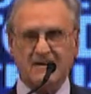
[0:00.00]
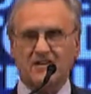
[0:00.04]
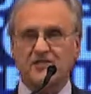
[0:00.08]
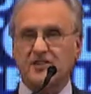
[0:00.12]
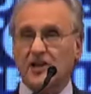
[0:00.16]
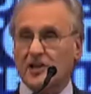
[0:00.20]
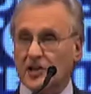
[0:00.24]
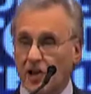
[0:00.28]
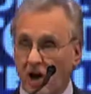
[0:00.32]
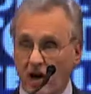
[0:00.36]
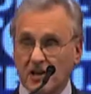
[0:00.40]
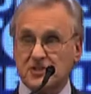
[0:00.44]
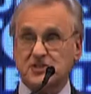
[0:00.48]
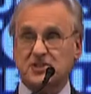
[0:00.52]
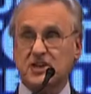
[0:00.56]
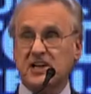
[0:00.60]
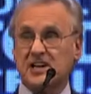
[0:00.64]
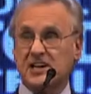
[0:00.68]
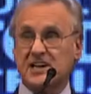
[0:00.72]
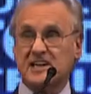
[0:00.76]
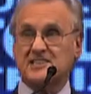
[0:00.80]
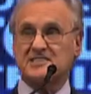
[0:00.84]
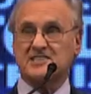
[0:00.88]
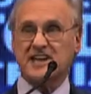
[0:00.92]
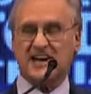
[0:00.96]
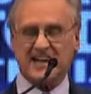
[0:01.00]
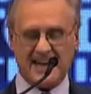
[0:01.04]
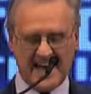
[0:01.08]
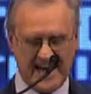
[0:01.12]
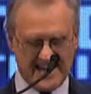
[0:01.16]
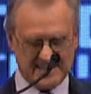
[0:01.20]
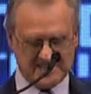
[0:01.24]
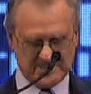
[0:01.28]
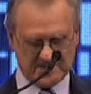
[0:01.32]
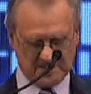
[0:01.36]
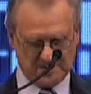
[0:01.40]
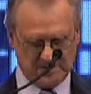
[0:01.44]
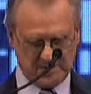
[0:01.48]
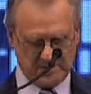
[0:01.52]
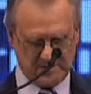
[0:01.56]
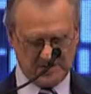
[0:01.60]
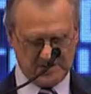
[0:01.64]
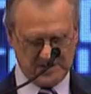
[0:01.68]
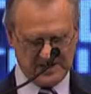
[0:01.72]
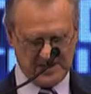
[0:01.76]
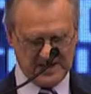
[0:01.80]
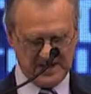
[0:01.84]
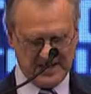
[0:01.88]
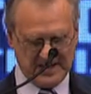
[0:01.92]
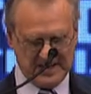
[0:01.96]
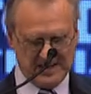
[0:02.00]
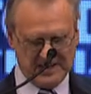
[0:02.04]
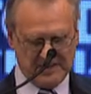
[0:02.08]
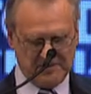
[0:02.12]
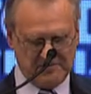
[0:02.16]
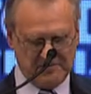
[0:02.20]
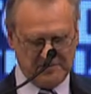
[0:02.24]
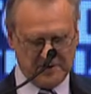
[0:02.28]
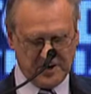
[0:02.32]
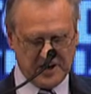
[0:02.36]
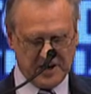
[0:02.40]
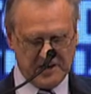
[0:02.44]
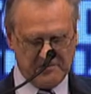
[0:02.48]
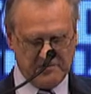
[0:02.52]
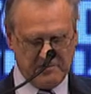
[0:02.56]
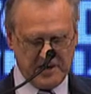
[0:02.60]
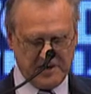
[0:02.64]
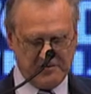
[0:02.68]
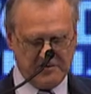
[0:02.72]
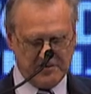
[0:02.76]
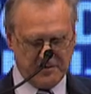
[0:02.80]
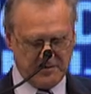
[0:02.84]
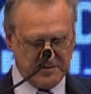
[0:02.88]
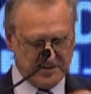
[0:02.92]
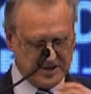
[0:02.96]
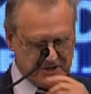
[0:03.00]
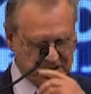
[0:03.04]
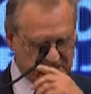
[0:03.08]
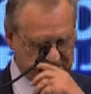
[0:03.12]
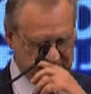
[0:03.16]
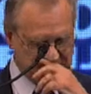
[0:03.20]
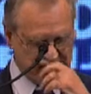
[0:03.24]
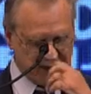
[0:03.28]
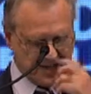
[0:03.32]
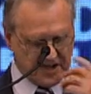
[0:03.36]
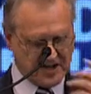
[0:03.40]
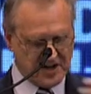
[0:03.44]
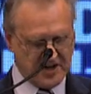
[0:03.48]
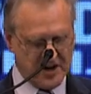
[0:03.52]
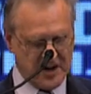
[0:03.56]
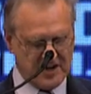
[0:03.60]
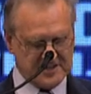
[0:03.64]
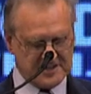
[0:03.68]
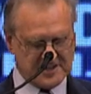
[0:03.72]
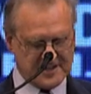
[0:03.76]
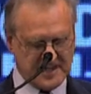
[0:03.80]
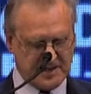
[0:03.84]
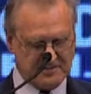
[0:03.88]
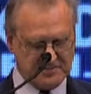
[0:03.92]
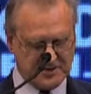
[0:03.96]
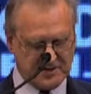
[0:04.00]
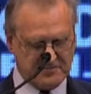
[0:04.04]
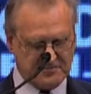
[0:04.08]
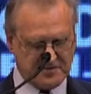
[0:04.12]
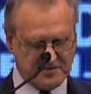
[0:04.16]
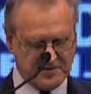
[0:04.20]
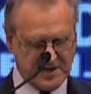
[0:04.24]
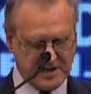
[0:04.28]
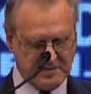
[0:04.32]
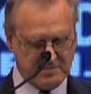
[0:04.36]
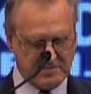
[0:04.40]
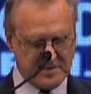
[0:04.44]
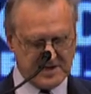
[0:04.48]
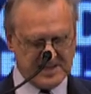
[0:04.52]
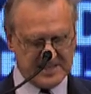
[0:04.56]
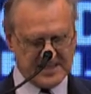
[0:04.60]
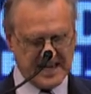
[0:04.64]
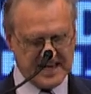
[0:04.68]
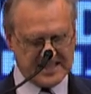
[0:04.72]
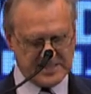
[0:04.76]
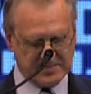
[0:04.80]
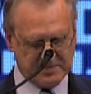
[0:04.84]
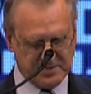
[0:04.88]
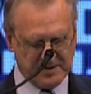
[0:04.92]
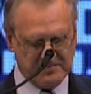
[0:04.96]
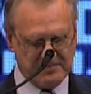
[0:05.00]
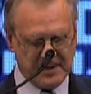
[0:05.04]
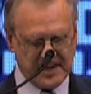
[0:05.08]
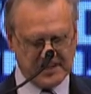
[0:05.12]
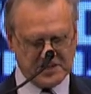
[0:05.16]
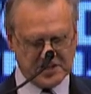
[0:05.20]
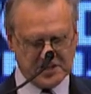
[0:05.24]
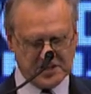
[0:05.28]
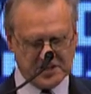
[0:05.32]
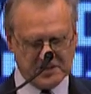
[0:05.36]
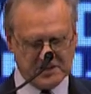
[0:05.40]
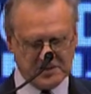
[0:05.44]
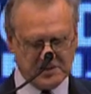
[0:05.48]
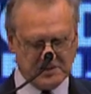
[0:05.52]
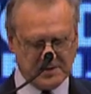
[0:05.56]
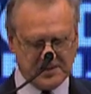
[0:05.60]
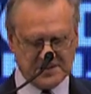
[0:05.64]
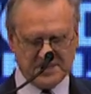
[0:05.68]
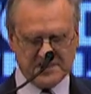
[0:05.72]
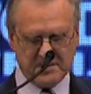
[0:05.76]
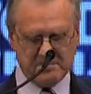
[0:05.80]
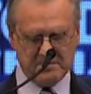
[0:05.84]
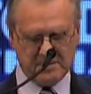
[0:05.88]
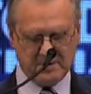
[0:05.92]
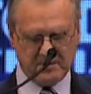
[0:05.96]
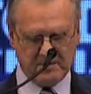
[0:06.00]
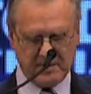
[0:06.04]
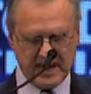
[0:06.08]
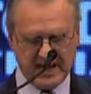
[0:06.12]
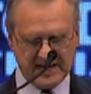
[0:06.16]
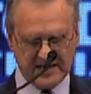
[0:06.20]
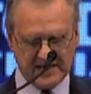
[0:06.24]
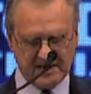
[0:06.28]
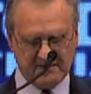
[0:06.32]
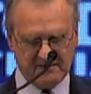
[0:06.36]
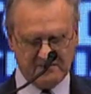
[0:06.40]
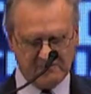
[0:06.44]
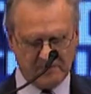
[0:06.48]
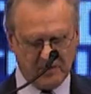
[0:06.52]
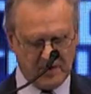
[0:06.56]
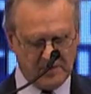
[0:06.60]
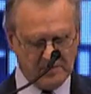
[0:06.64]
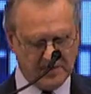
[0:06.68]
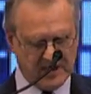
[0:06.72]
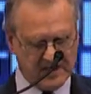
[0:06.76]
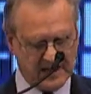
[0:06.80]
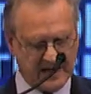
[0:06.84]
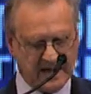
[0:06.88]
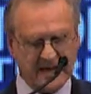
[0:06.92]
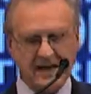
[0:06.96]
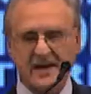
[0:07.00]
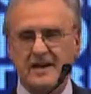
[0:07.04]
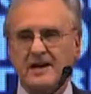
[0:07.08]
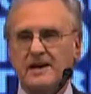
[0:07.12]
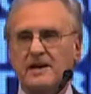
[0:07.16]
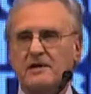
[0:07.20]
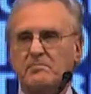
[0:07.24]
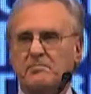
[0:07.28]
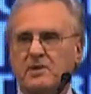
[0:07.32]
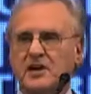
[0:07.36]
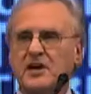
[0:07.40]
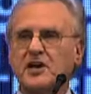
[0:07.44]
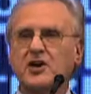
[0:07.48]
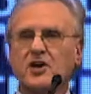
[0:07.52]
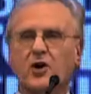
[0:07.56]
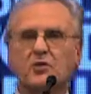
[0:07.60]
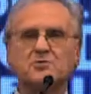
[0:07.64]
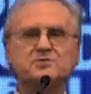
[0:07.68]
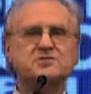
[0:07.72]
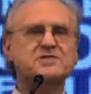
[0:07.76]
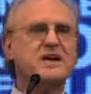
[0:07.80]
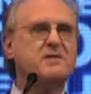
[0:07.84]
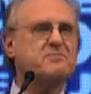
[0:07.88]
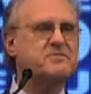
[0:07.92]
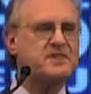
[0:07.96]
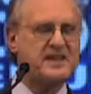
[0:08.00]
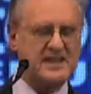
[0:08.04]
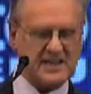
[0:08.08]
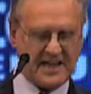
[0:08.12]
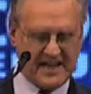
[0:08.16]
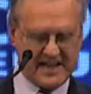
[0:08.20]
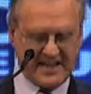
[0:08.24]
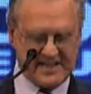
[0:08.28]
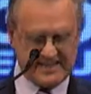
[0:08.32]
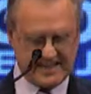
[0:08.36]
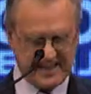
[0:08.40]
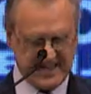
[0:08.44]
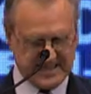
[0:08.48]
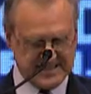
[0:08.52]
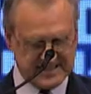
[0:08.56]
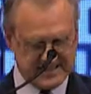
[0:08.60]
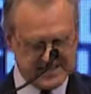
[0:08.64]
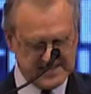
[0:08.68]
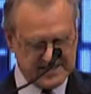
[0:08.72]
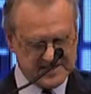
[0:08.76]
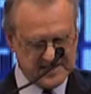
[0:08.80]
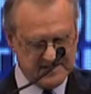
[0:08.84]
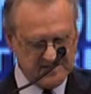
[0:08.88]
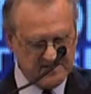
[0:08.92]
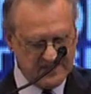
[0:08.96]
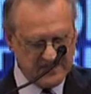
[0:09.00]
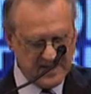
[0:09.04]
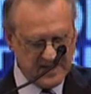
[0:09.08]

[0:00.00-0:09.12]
The logic is unanswerable. Forgive me for reducing the concept of treatment as prevention to a simple-minded formula, but it goes something like this.